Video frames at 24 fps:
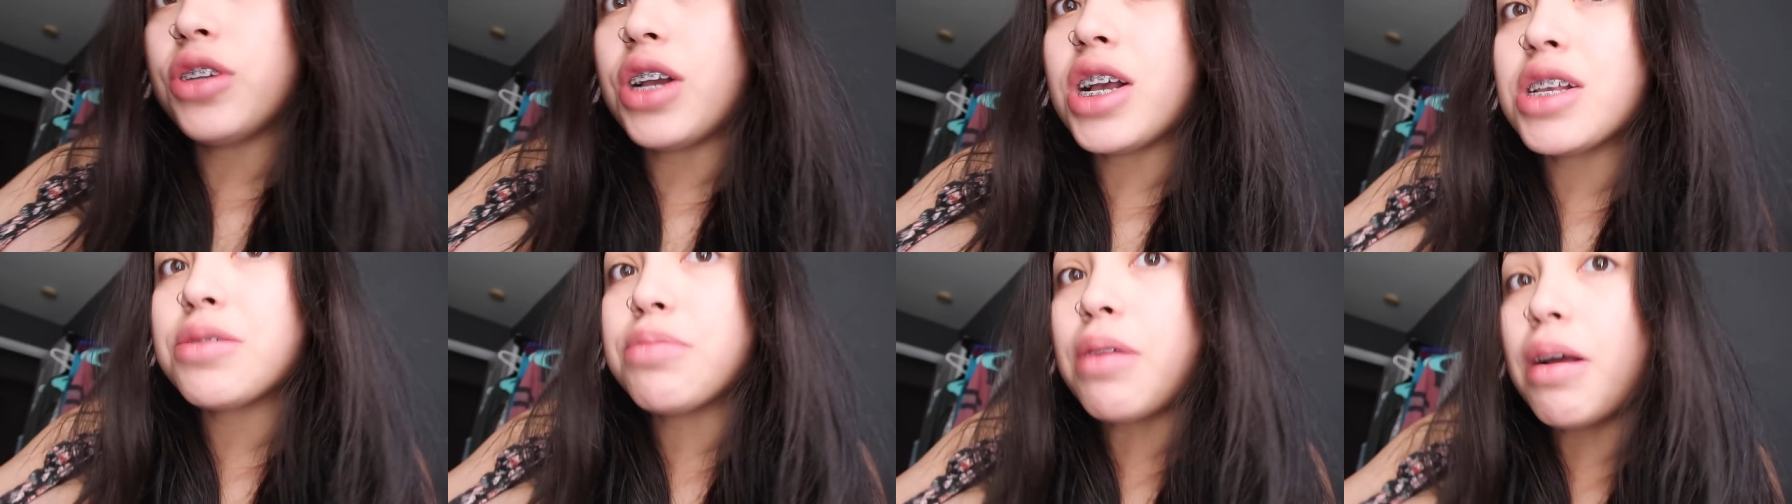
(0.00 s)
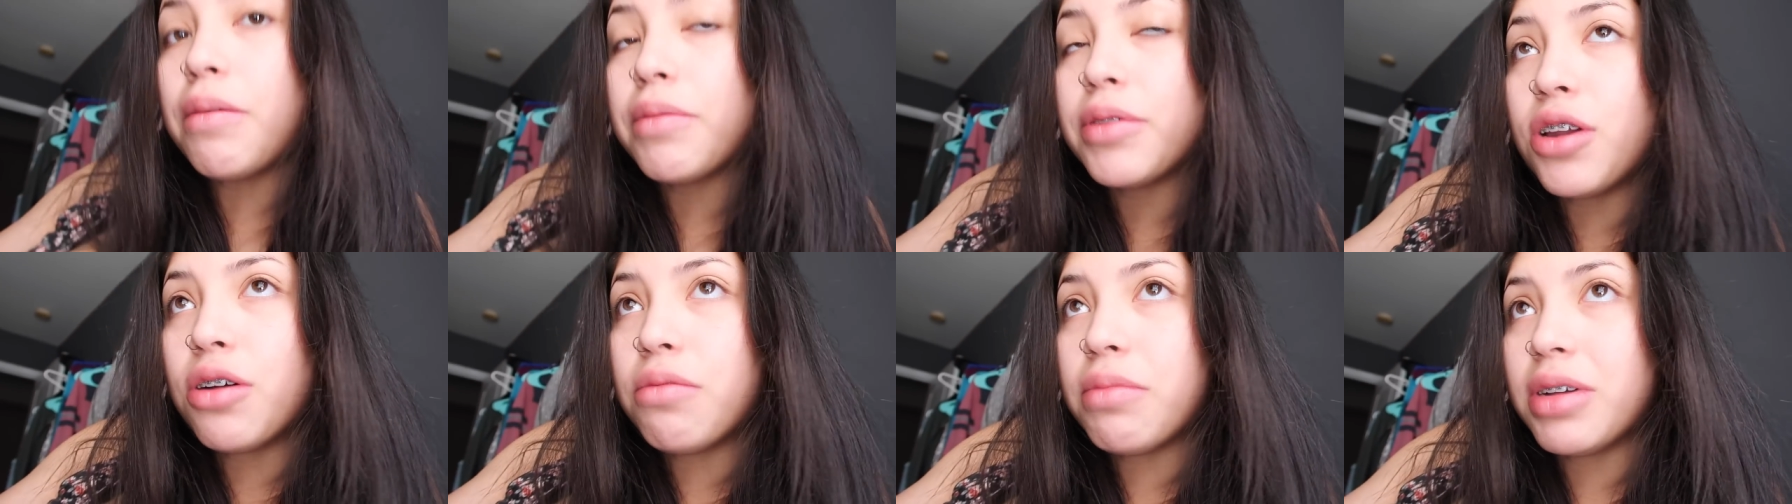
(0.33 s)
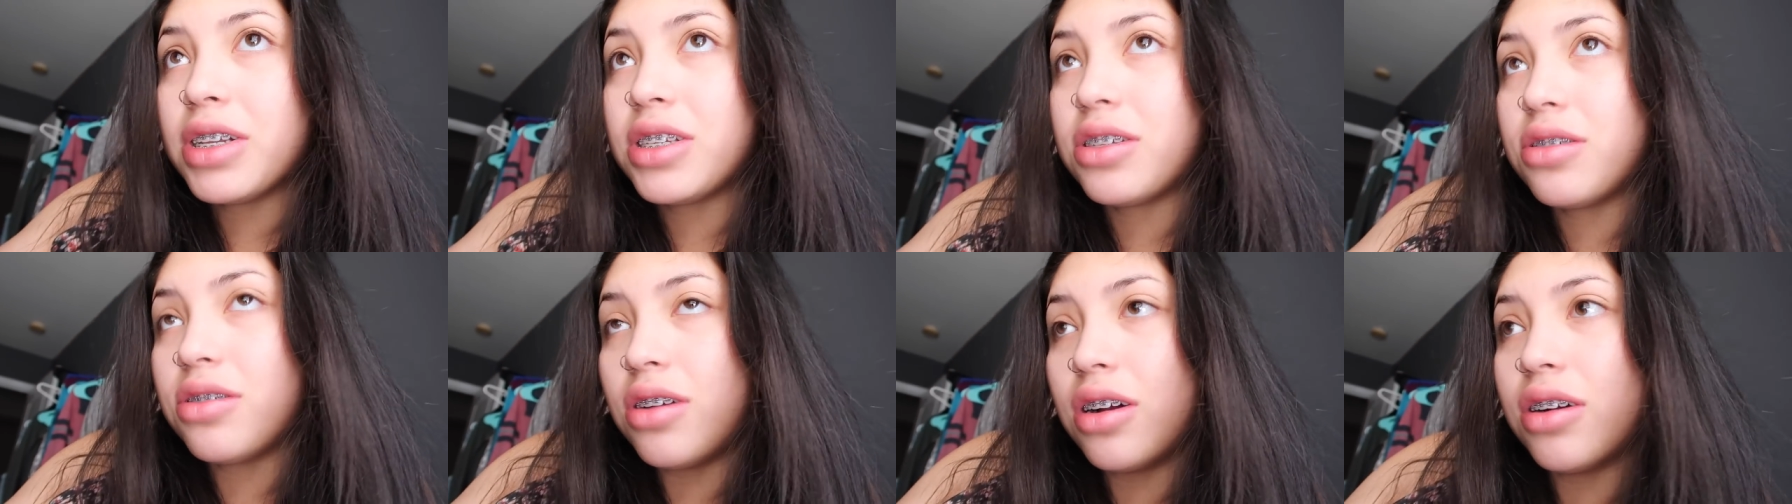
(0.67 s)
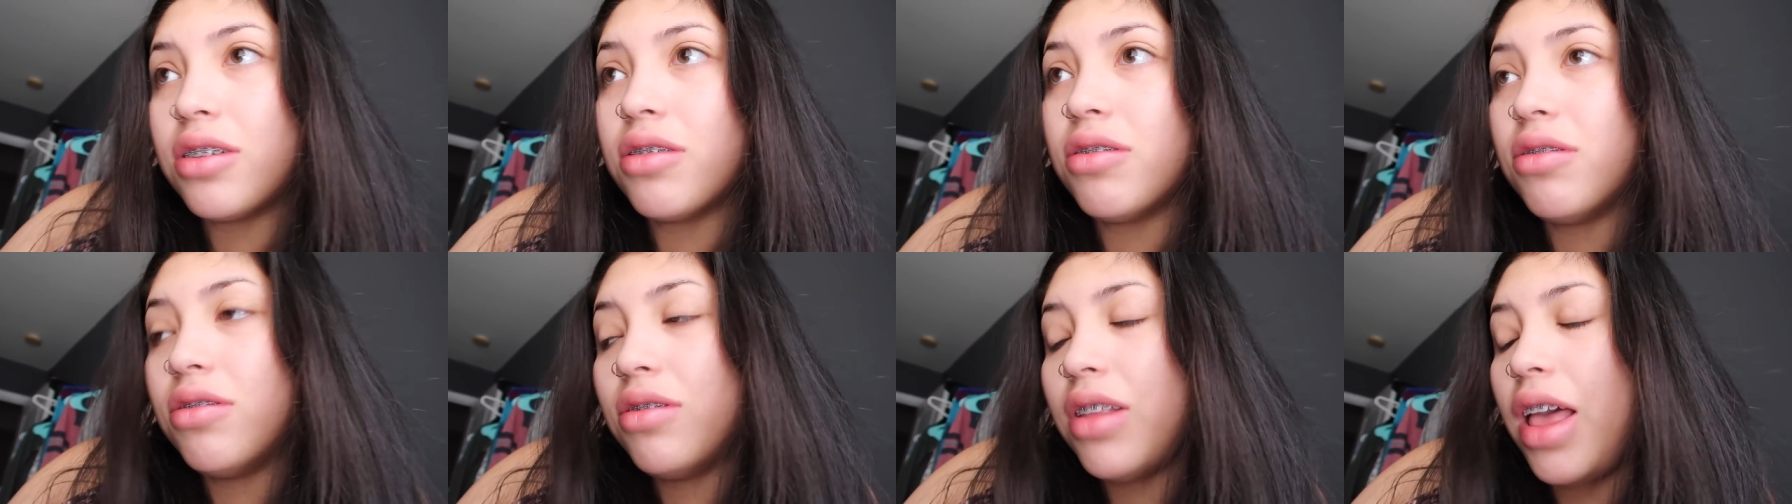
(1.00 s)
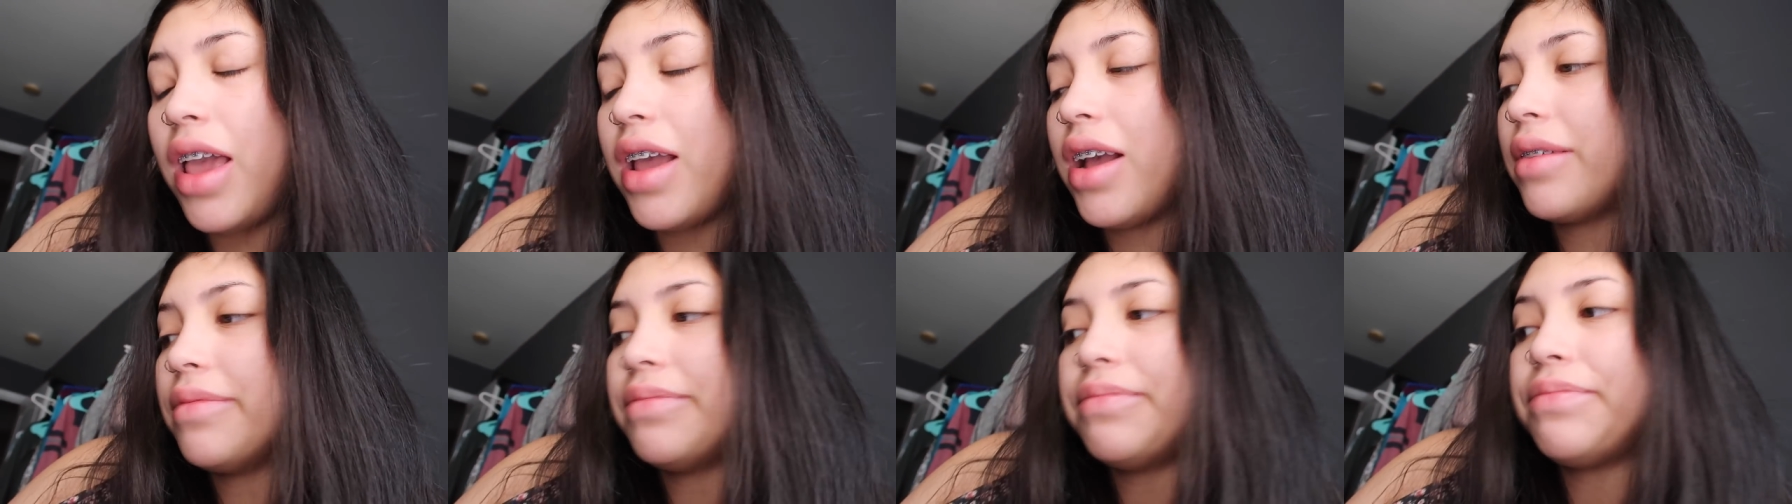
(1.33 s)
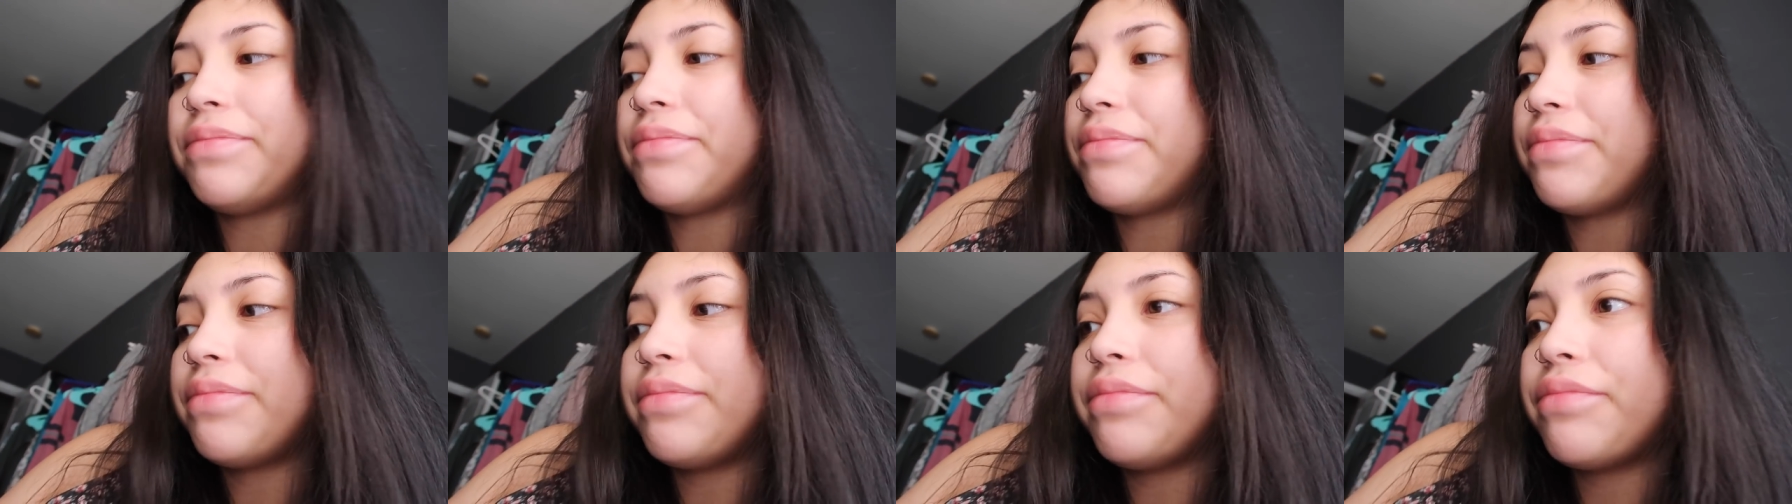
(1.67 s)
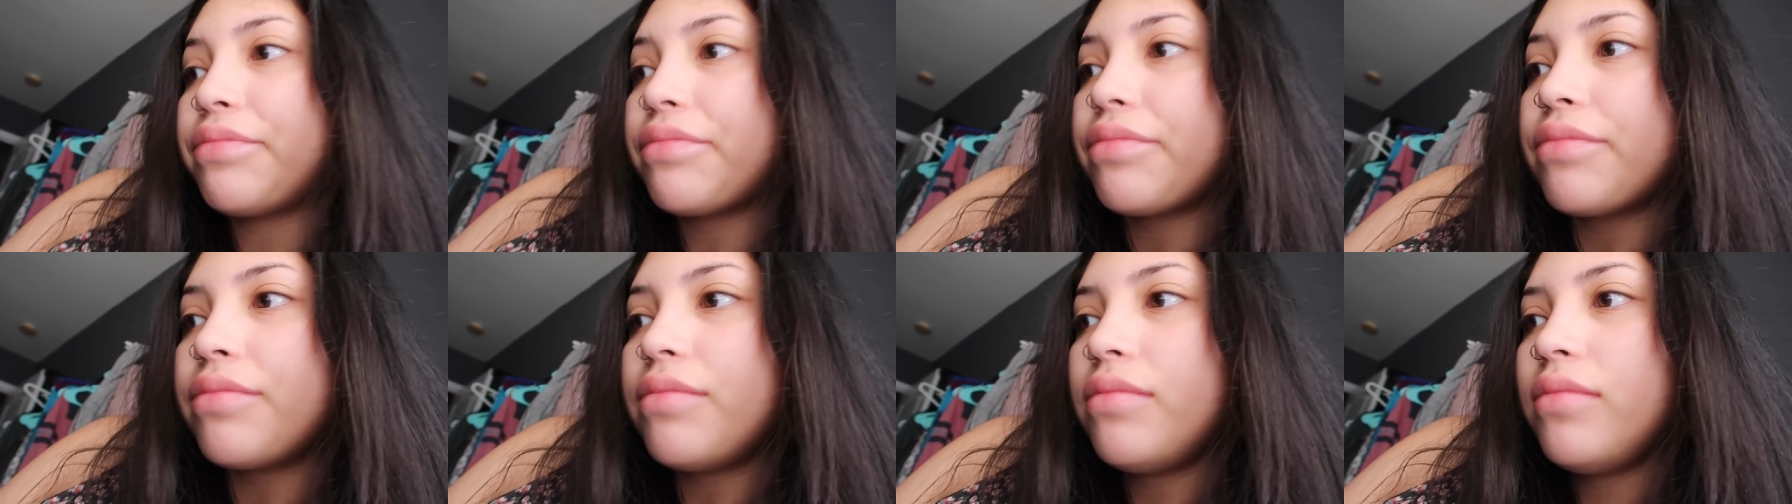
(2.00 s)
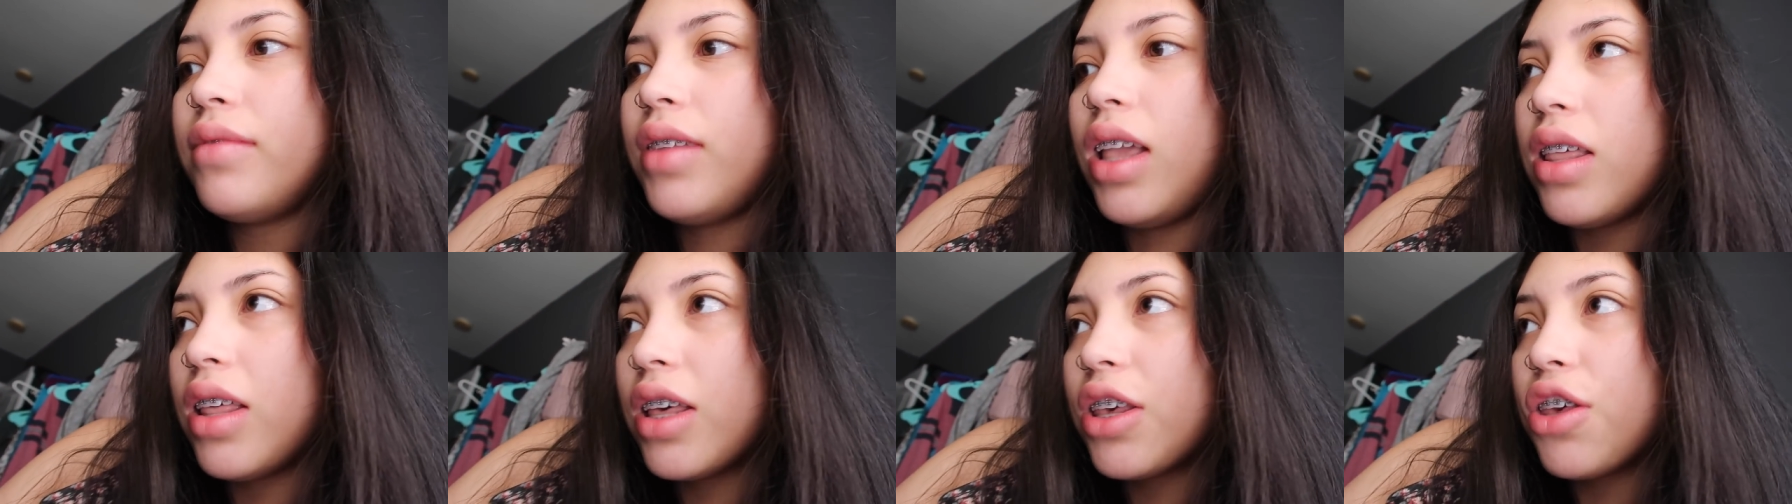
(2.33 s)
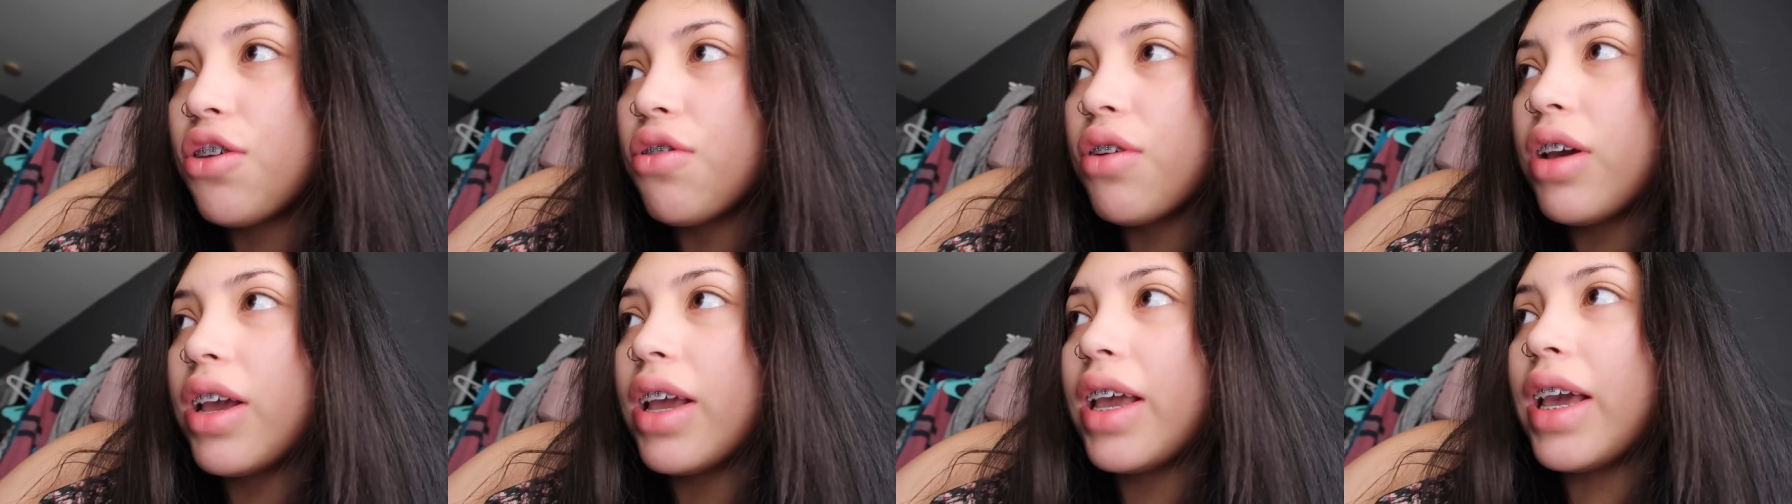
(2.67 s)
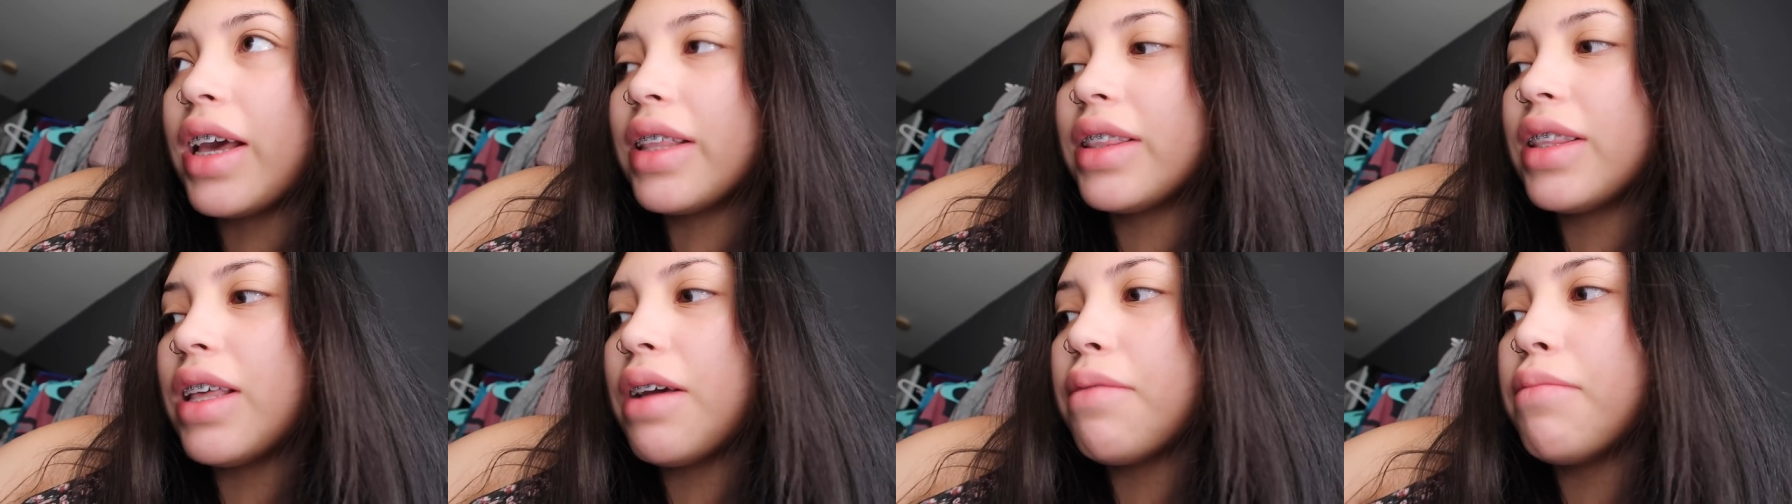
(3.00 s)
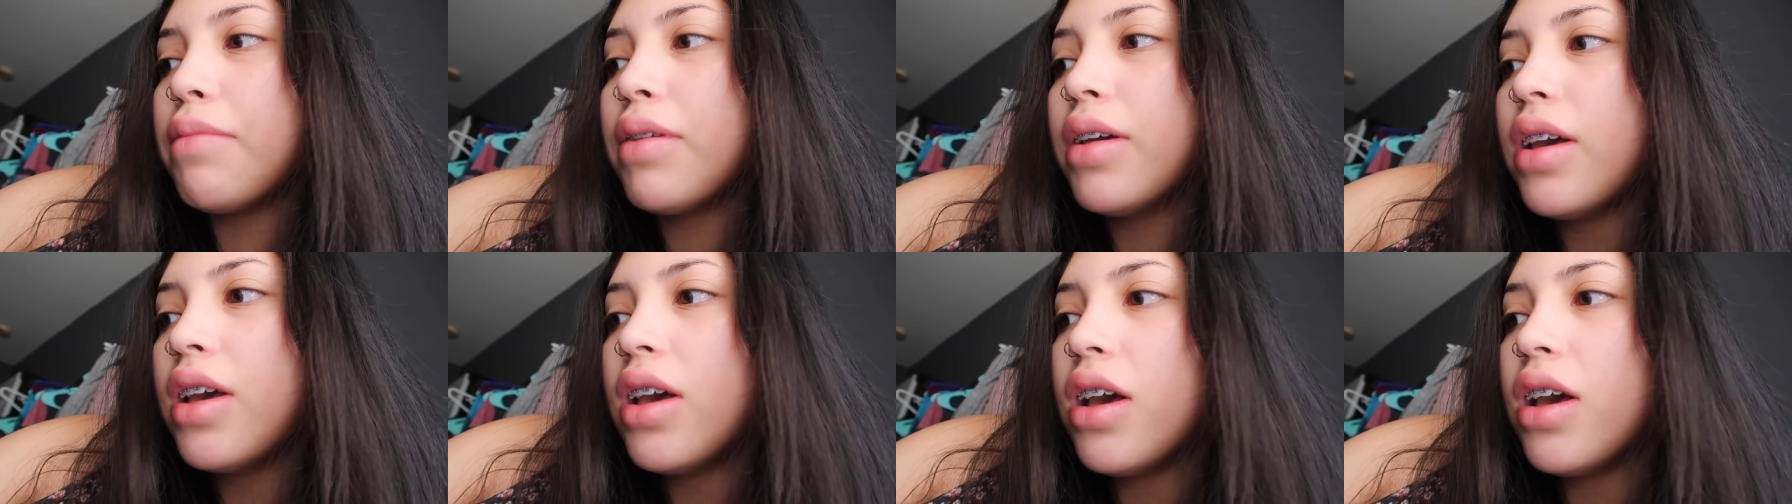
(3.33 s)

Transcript: you guys probably know my struggle. Like you can get them